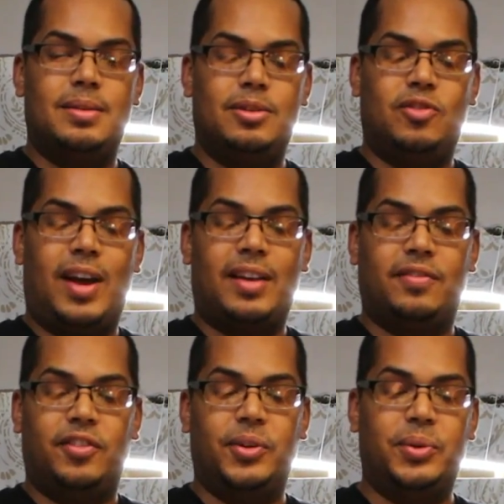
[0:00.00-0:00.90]
dragon
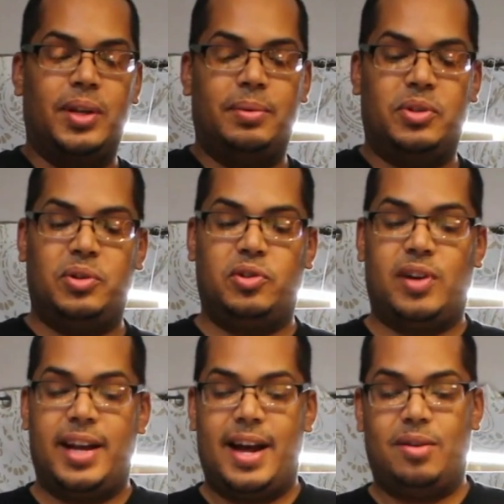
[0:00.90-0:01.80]
fruit, it was too
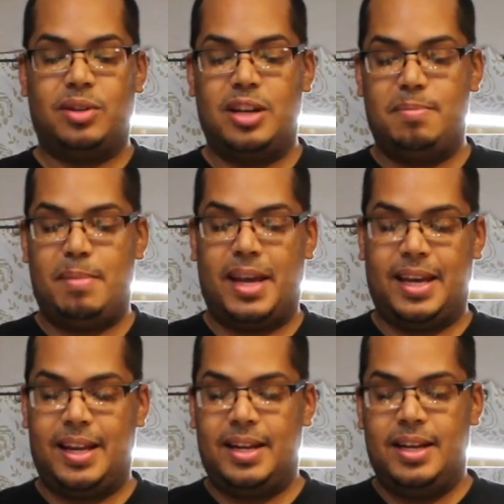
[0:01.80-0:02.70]
dried out, couldn't make
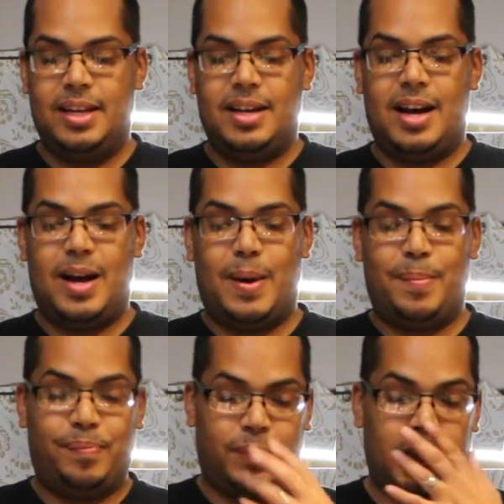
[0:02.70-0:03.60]
it.
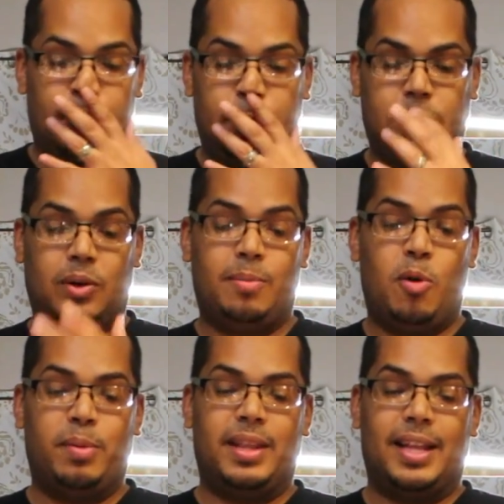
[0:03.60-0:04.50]
So I'm
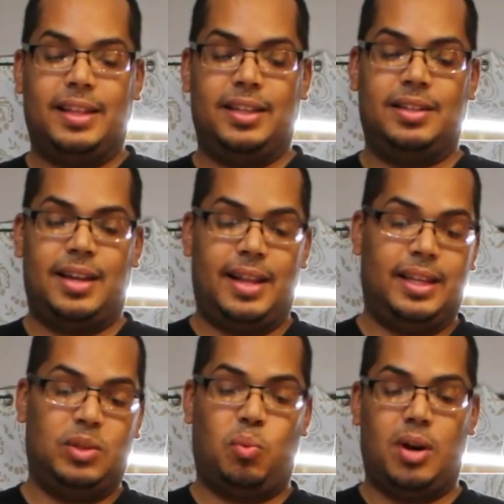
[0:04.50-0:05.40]
hoping that at
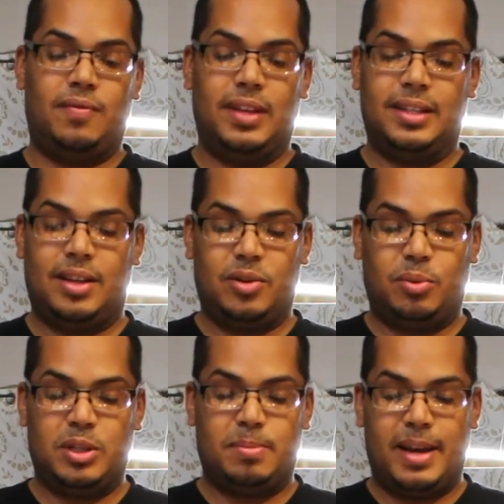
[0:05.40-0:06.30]
least one of these other
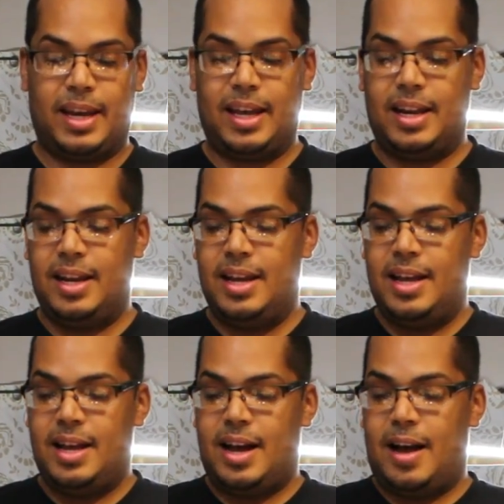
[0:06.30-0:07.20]
ones make it.
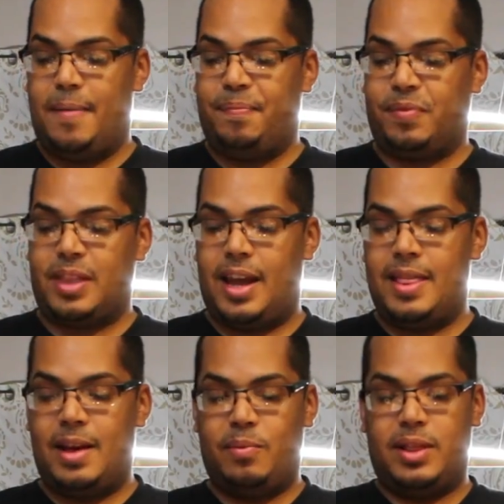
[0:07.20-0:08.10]
And
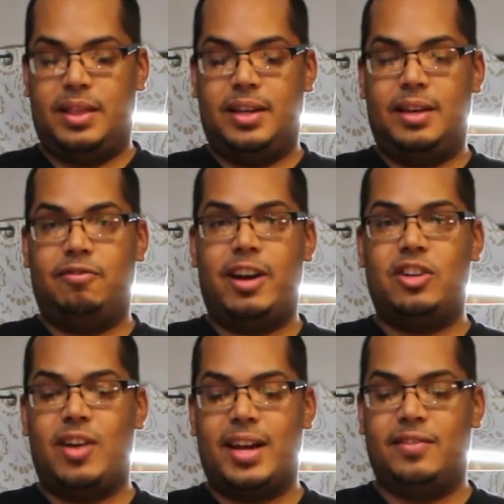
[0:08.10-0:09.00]
then with the red
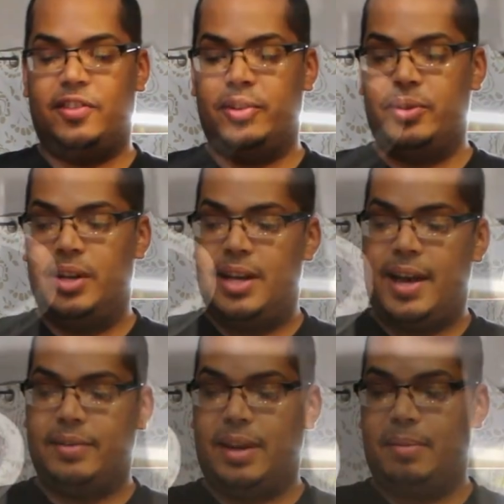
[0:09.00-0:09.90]
dragon fruit,
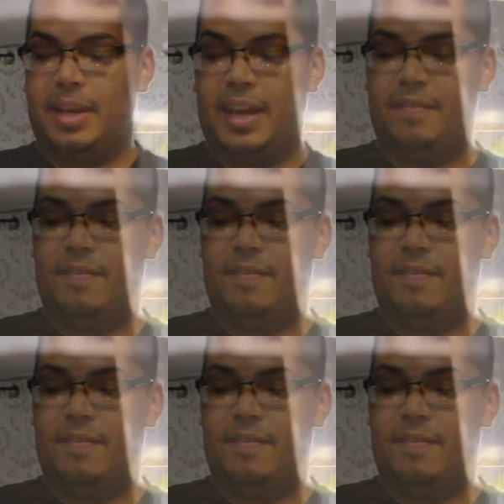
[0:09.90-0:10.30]
I was able to get